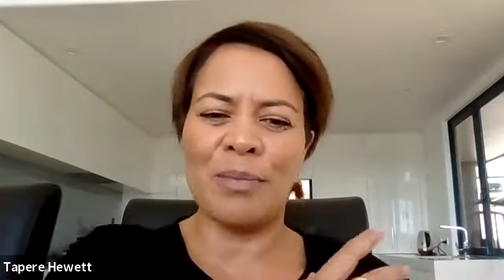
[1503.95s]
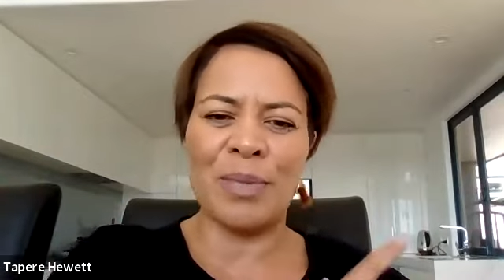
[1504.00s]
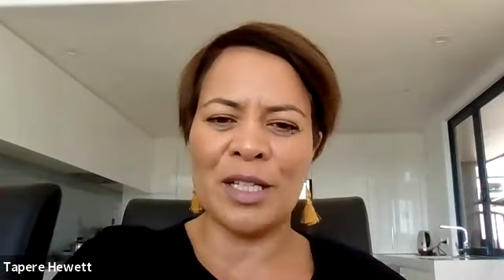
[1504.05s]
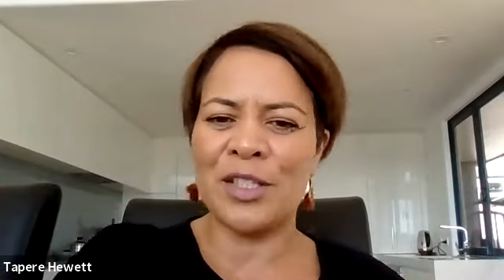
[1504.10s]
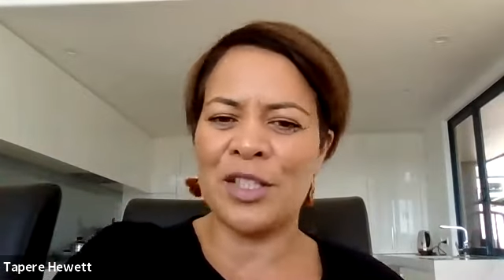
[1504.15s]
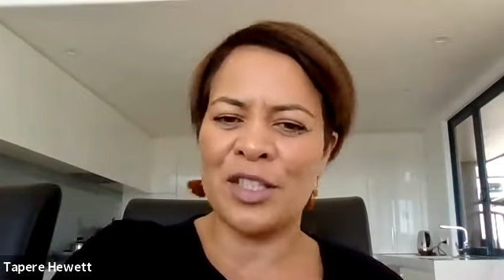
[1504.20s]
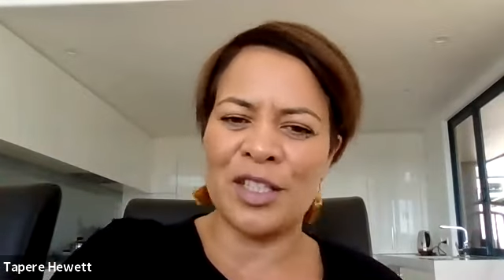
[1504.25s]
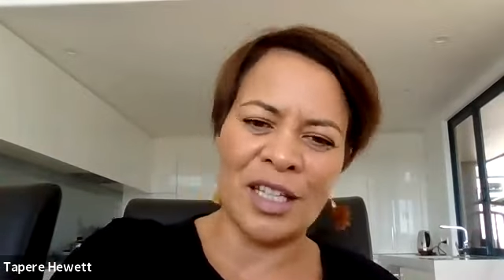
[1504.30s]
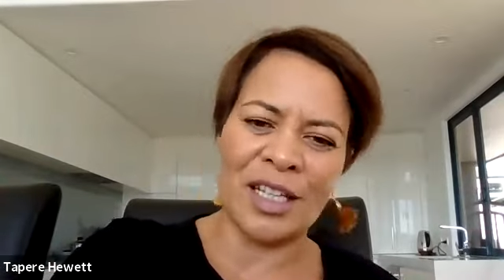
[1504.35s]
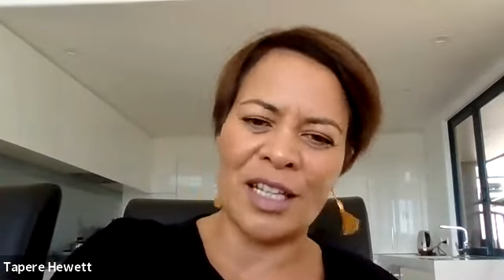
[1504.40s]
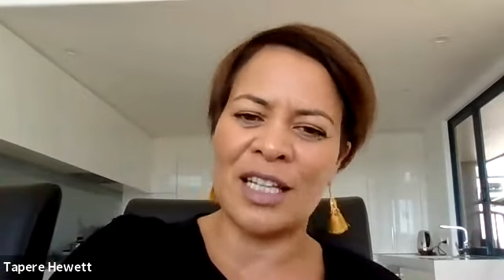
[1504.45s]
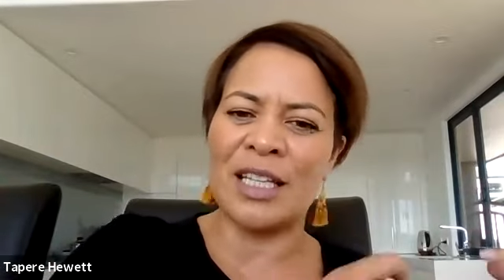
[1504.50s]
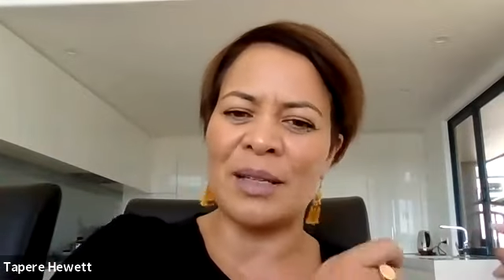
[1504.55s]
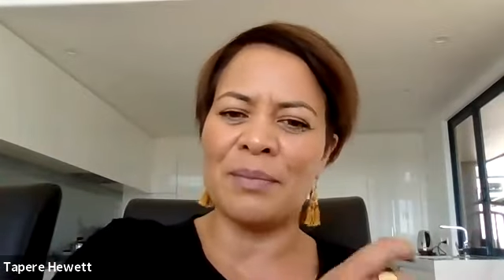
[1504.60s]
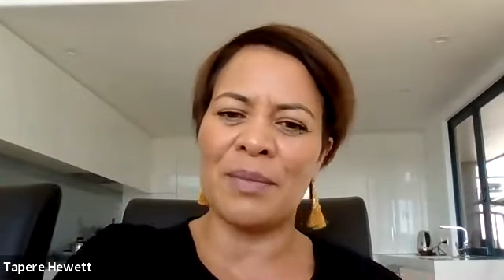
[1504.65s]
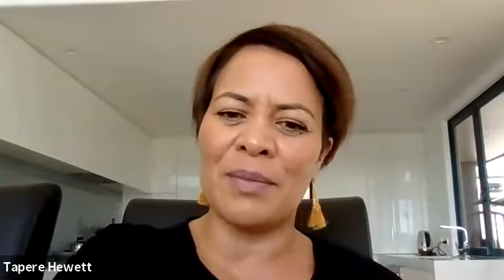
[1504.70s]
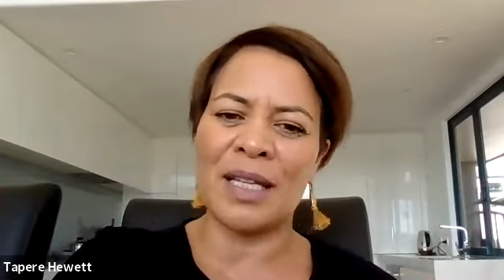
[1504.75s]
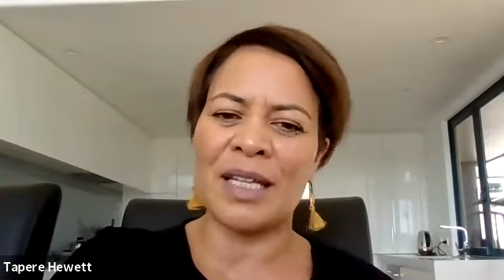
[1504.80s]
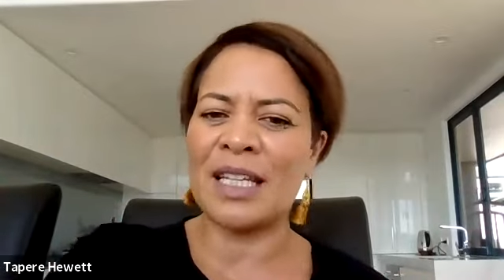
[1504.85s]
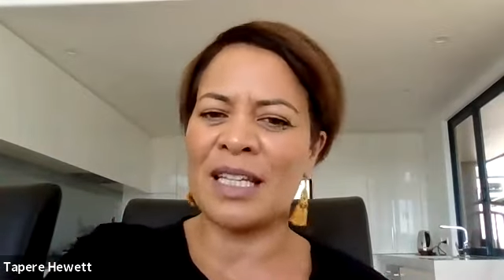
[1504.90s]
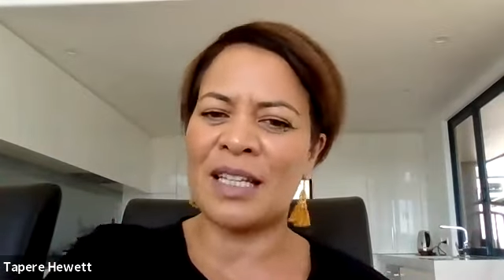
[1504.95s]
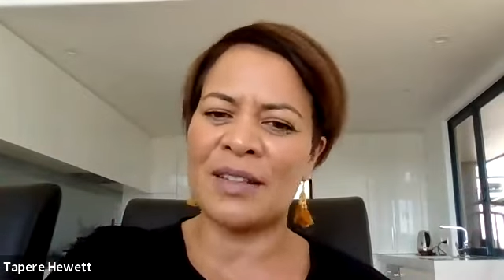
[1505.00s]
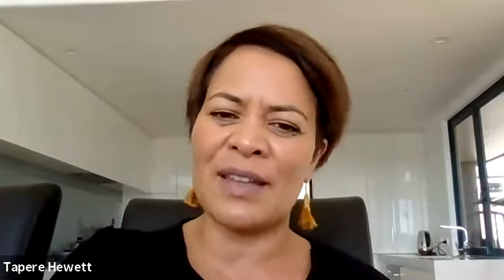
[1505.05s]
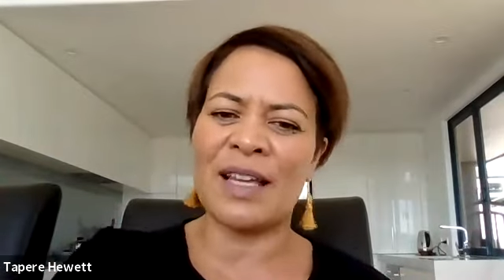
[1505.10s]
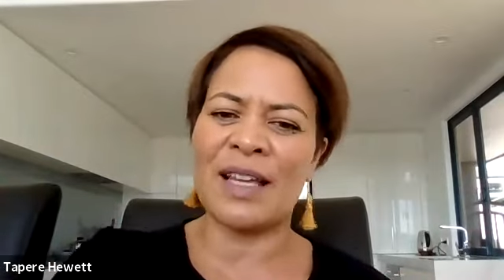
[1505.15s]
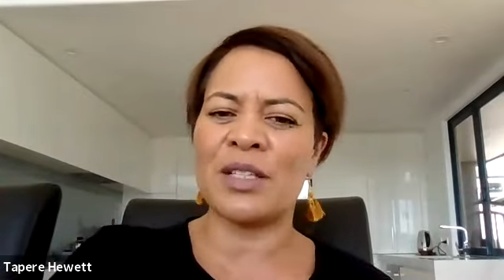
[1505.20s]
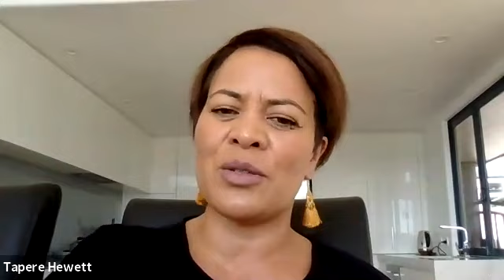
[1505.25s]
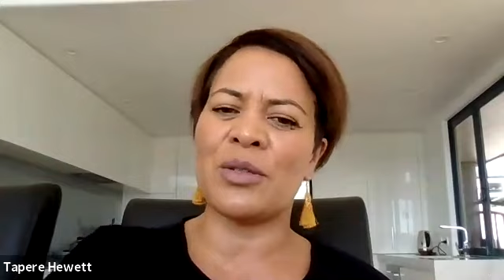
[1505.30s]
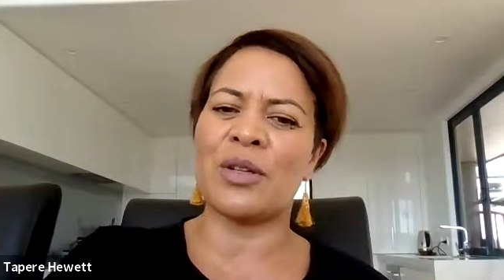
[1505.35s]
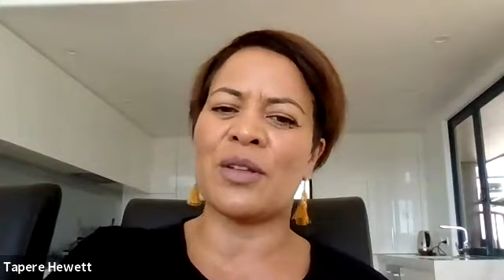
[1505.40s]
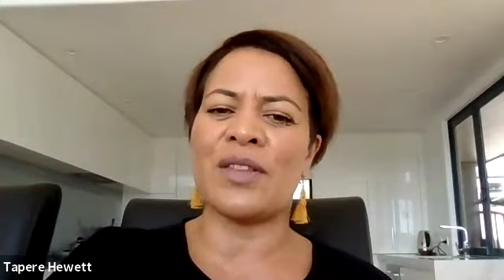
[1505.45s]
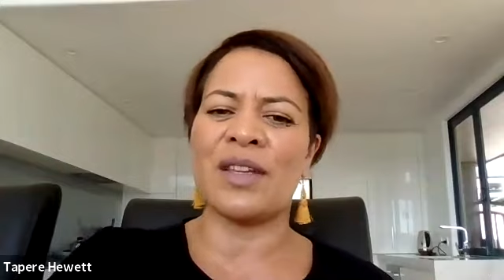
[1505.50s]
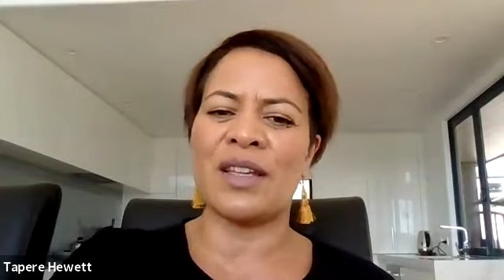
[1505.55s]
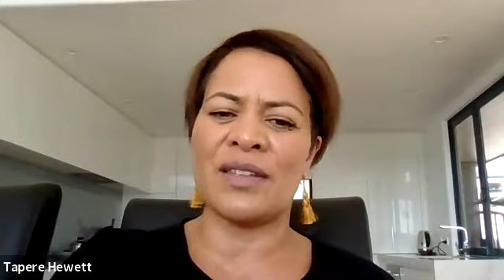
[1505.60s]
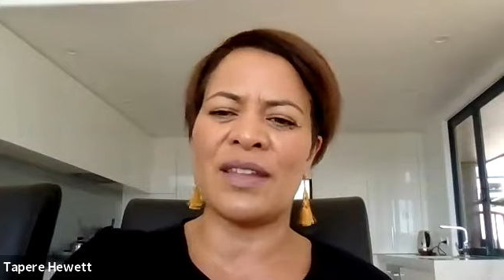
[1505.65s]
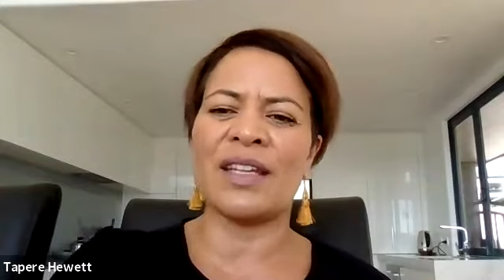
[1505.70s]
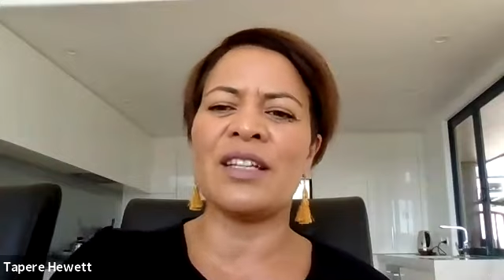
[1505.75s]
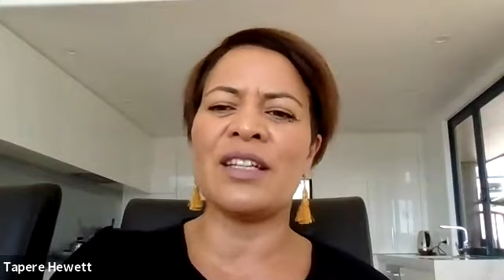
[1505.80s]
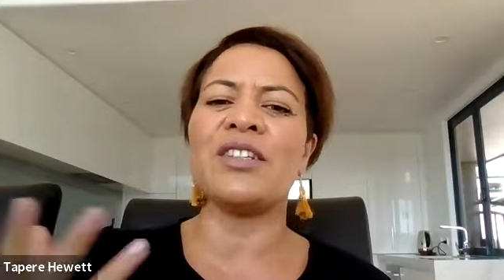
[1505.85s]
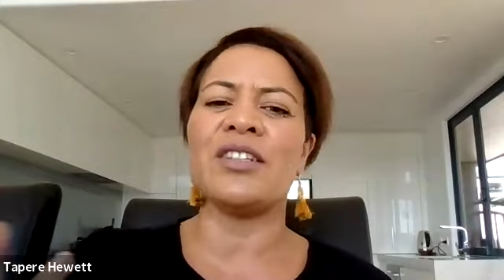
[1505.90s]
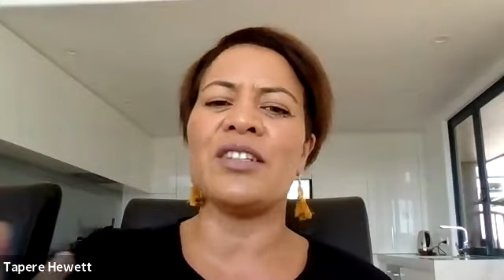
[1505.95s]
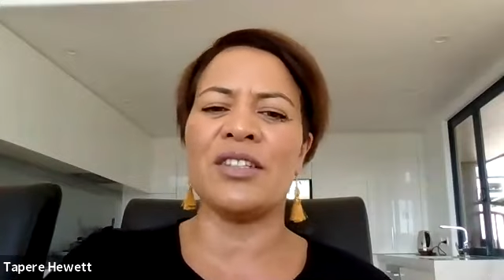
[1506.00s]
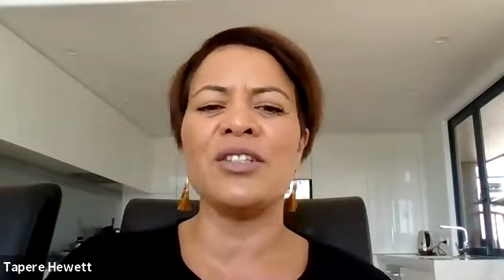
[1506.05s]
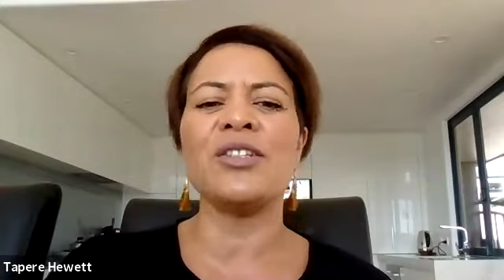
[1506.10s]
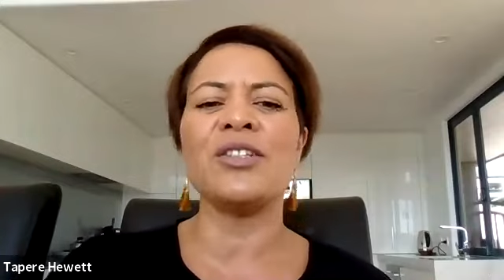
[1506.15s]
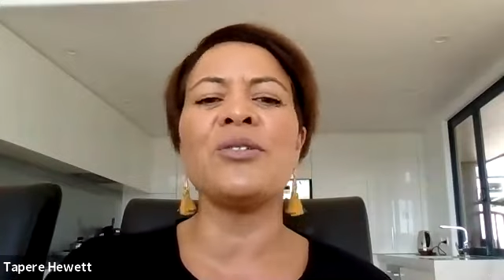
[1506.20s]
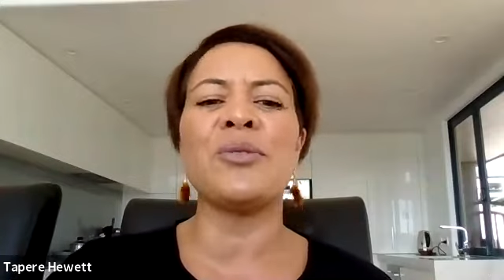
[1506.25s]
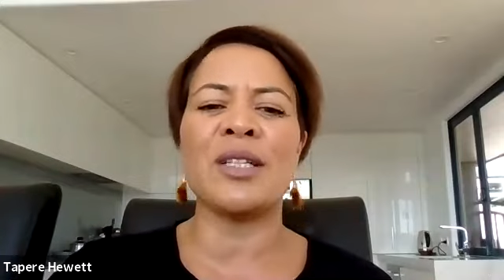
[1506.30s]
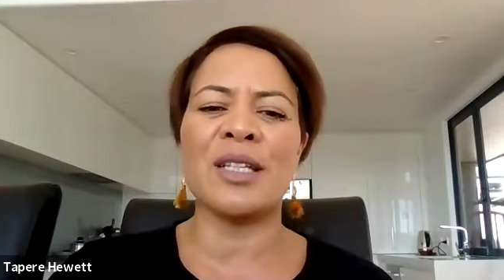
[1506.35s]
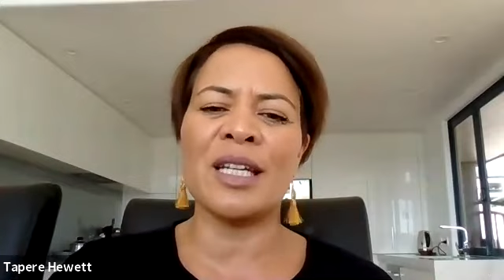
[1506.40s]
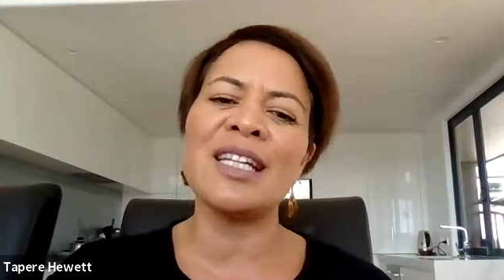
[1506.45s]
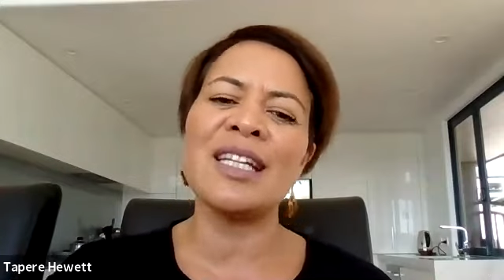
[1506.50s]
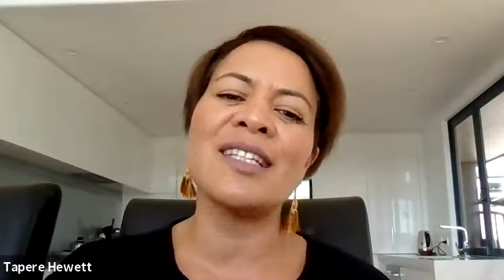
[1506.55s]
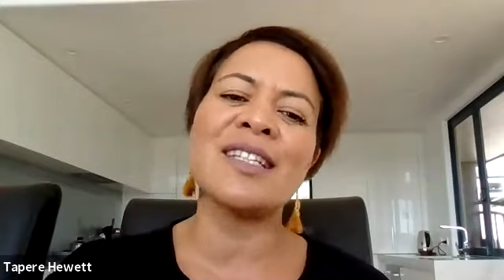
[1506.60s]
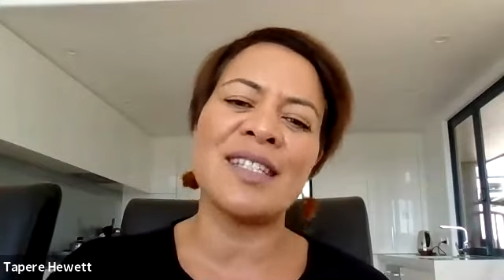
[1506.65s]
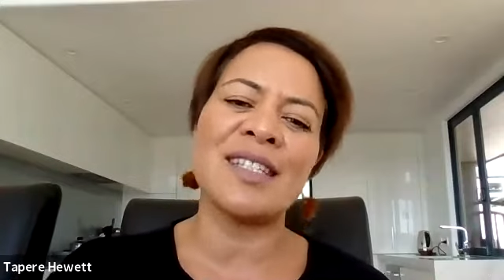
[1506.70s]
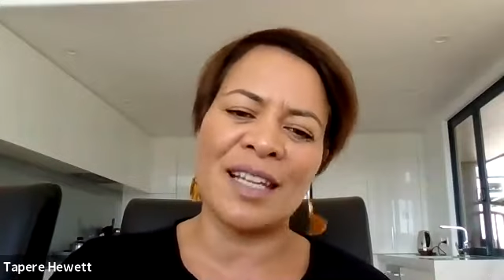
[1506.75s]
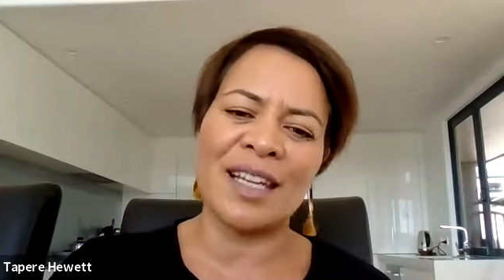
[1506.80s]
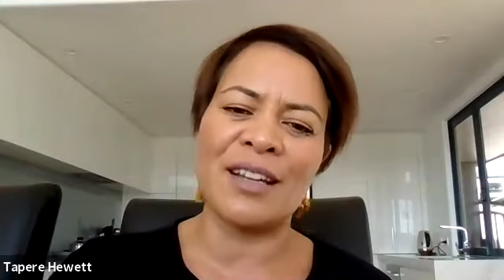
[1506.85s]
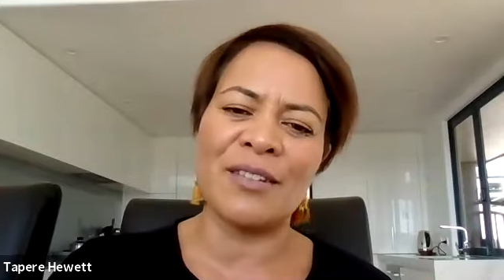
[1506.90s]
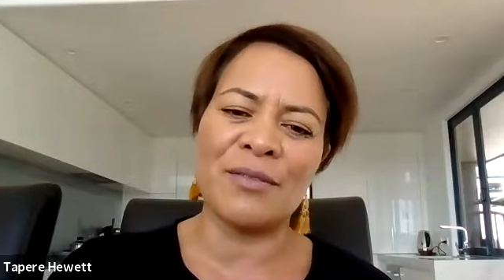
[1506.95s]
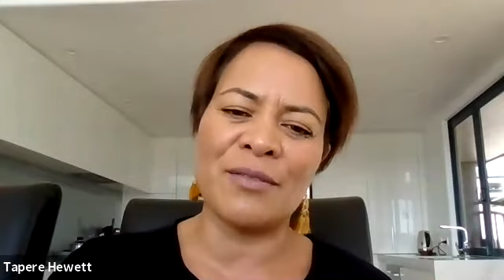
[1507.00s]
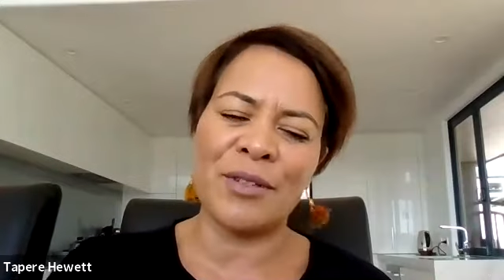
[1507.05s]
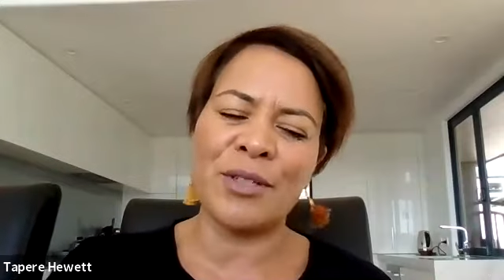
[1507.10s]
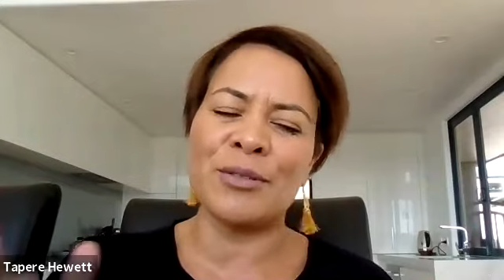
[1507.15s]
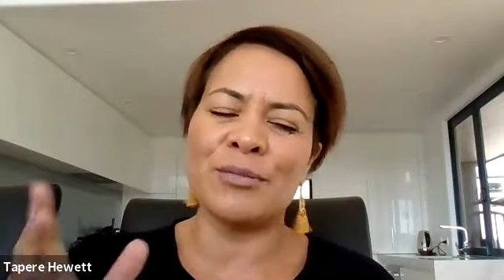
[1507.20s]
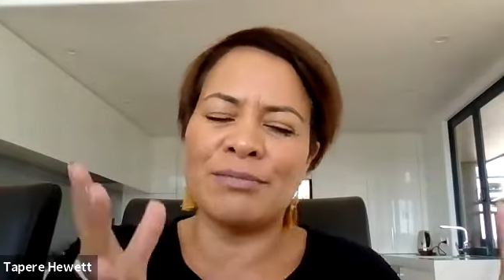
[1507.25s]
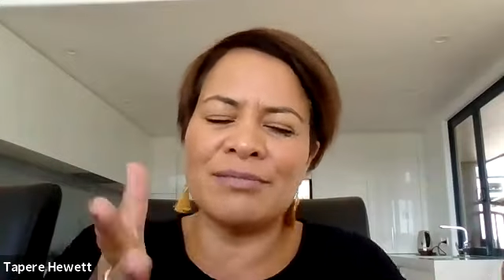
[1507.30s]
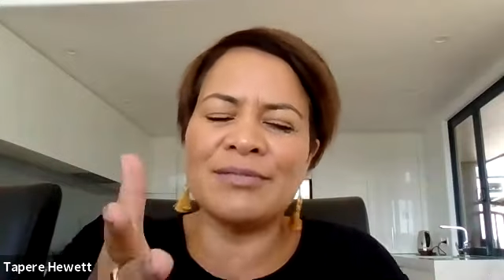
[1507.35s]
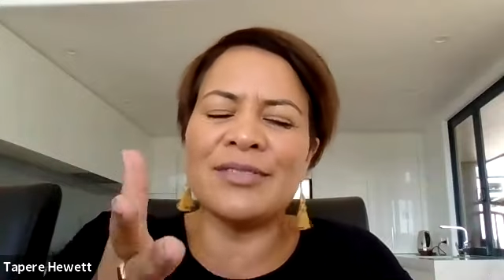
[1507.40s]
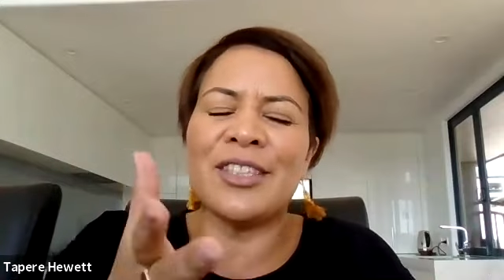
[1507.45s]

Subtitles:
budgeting and money and that sort of thing, then you would need to see a real,